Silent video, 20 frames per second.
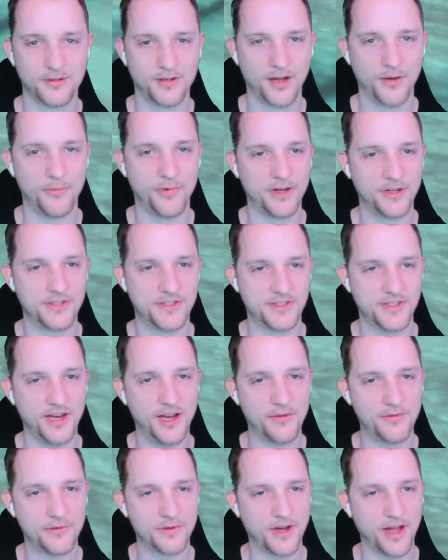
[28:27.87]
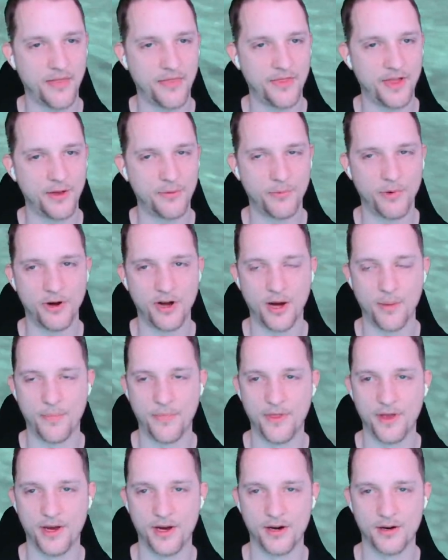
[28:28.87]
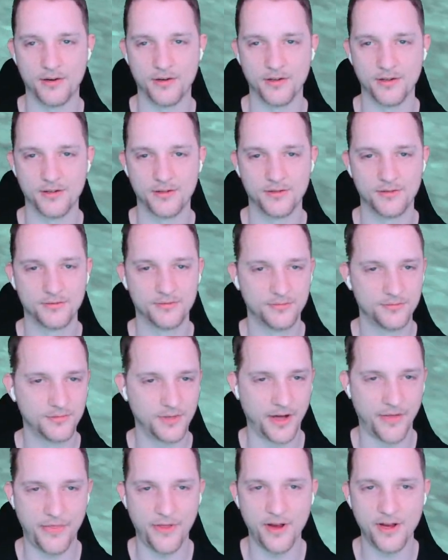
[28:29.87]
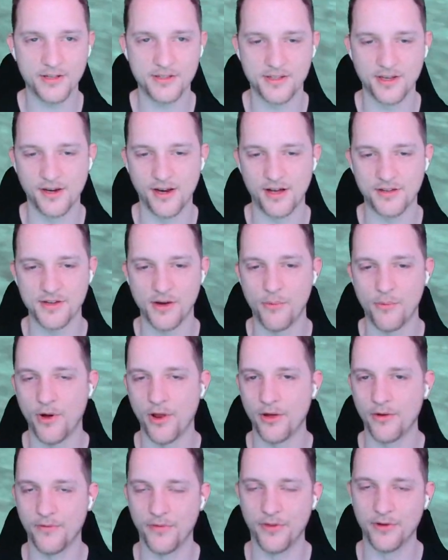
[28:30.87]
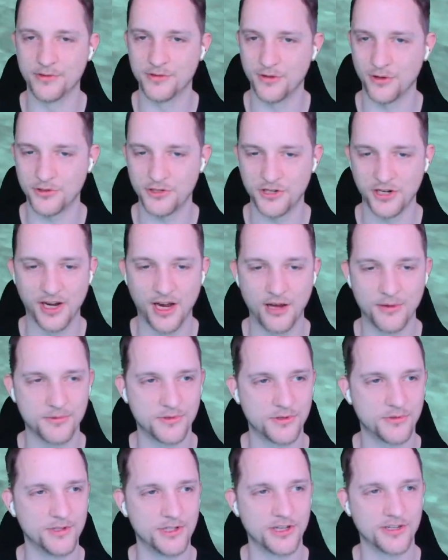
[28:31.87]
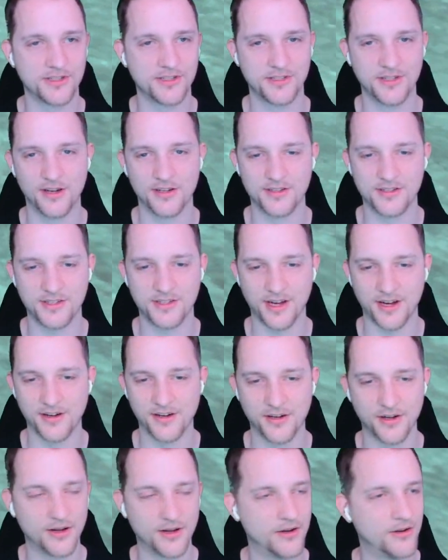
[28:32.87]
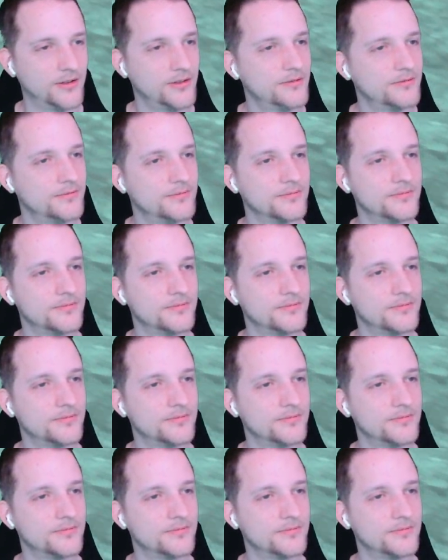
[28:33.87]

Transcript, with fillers: And we still have to get that one up there. I think it's another one of those dodging games we just did a second ago.